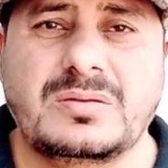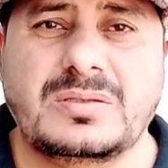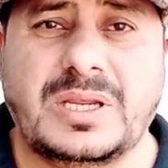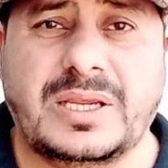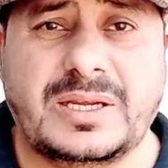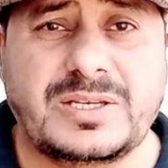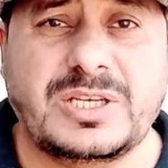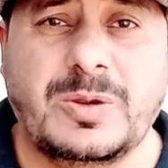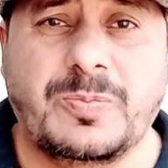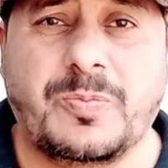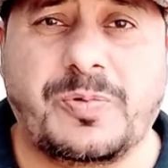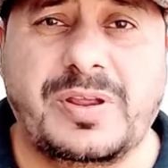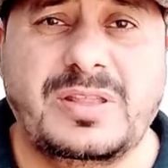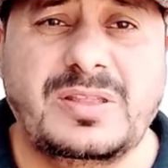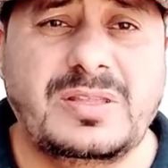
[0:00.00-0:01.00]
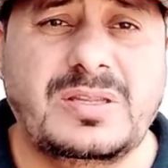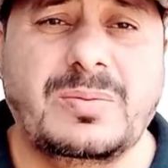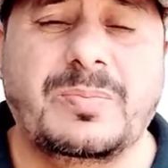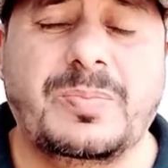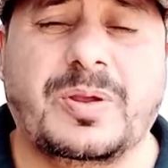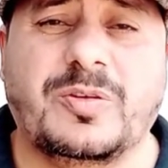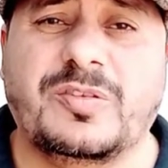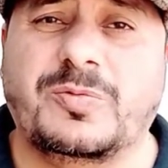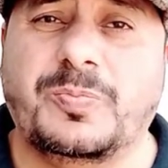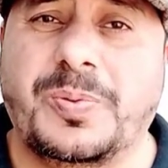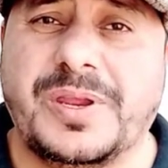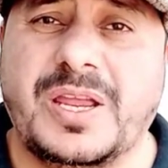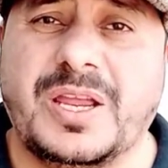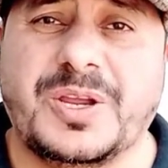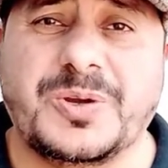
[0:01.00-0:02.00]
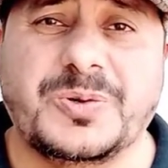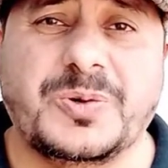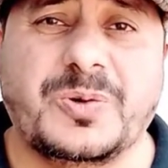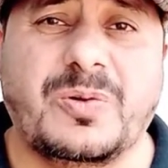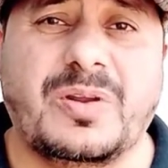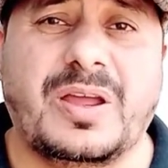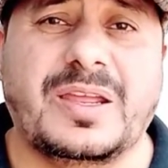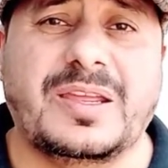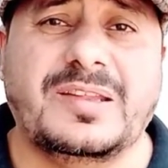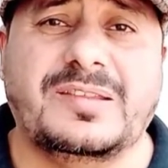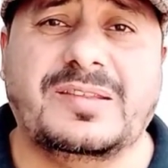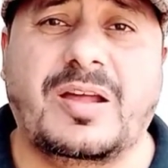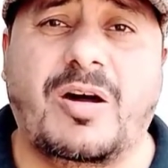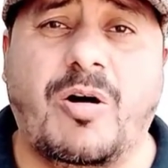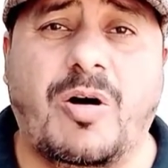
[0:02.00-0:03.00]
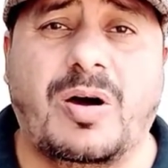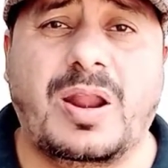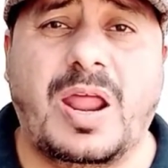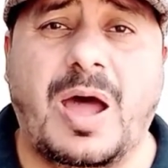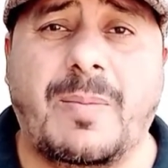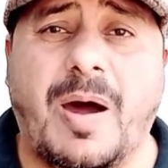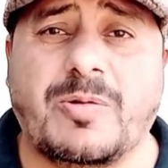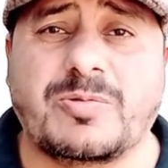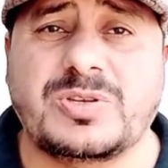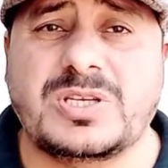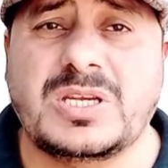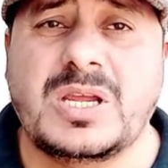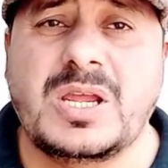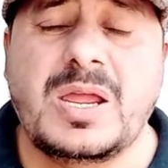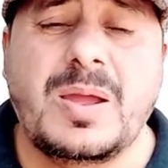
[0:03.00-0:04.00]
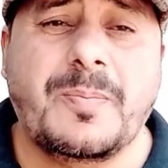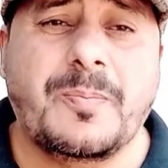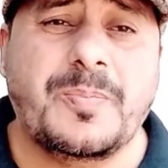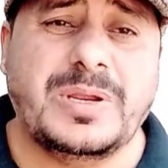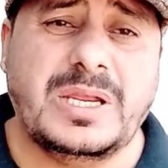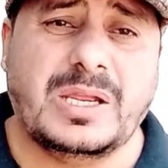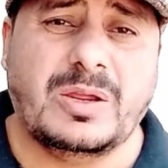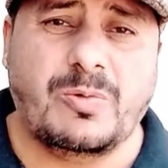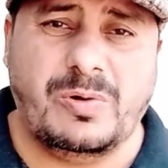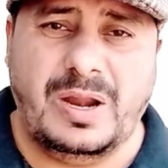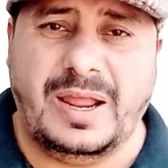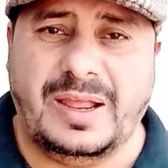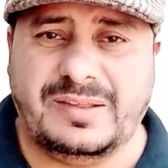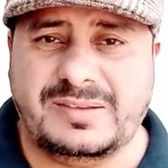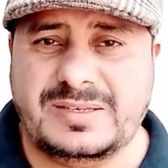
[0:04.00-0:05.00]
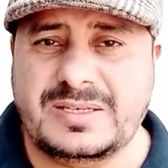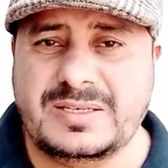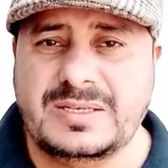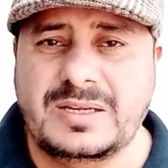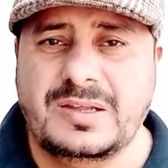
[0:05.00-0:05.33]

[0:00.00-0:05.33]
Take a deep breath because being cool is all about being relaxed.